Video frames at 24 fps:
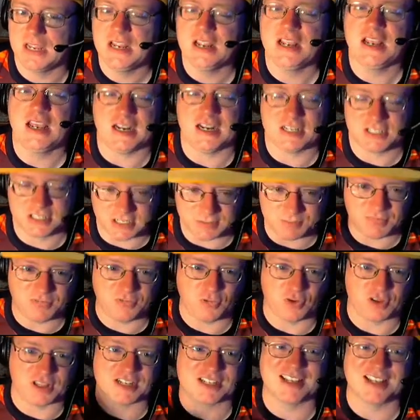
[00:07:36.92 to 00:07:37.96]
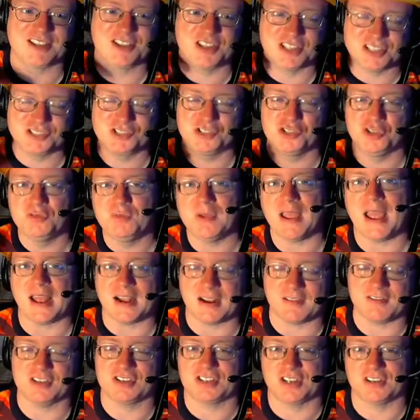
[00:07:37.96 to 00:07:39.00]
And I said before, that's like the Zubat
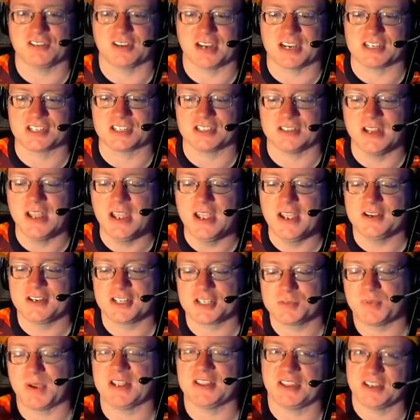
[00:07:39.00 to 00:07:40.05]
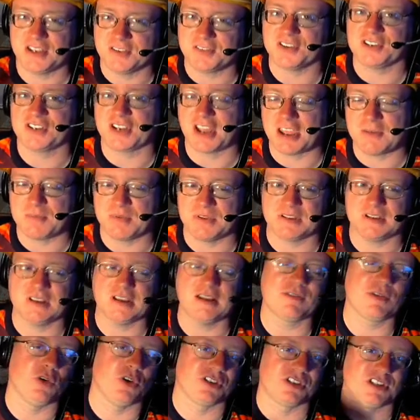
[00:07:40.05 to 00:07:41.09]
of this generation. Despite the different typing,
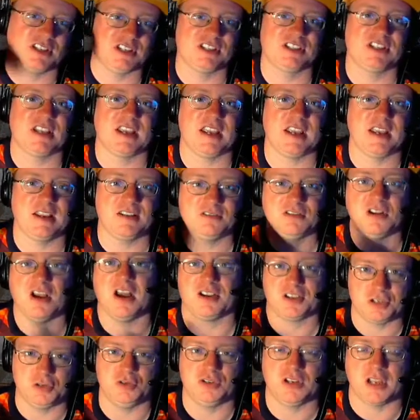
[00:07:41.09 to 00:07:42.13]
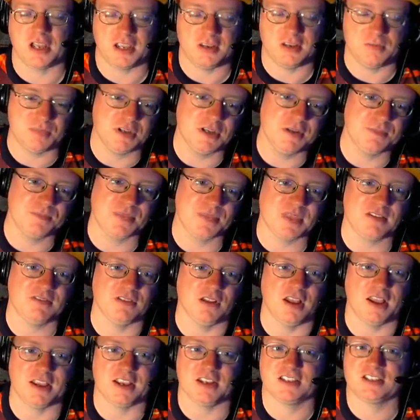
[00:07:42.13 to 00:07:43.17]
of course, it is a not to type,
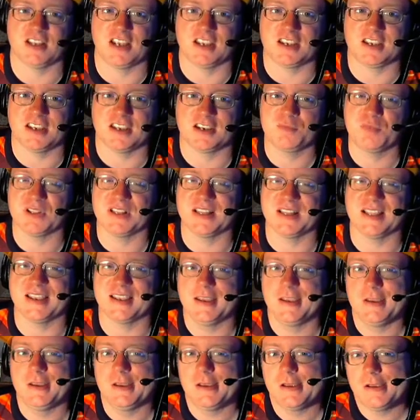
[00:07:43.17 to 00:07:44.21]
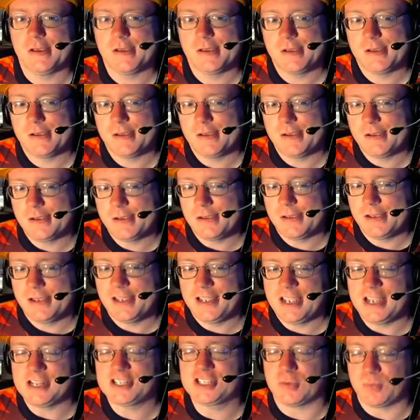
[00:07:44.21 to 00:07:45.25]
flying and psychic, but like,
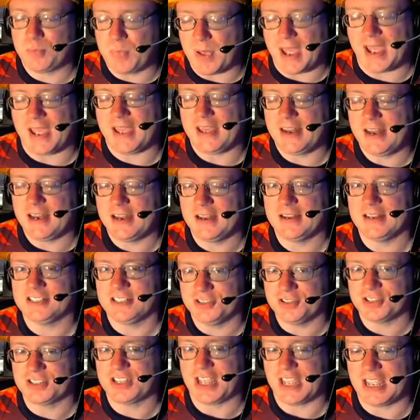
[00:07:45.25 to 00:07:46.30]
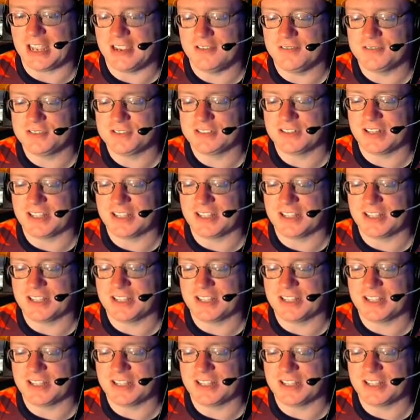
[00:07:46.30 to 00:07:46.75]
it's a bat, it's in the caves.